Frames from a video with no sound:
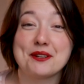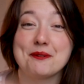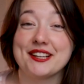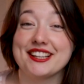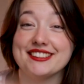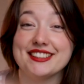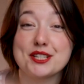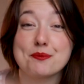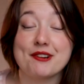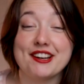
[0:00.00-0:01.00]
a quick
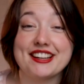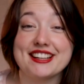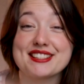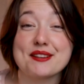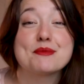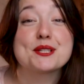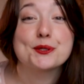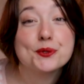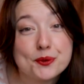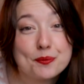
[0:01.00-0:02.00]
lunch break and some
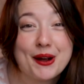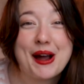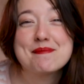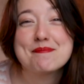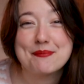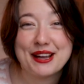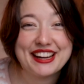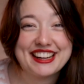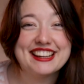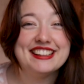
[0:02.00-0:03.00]
soup, I'm
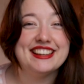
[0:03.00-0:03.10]
back.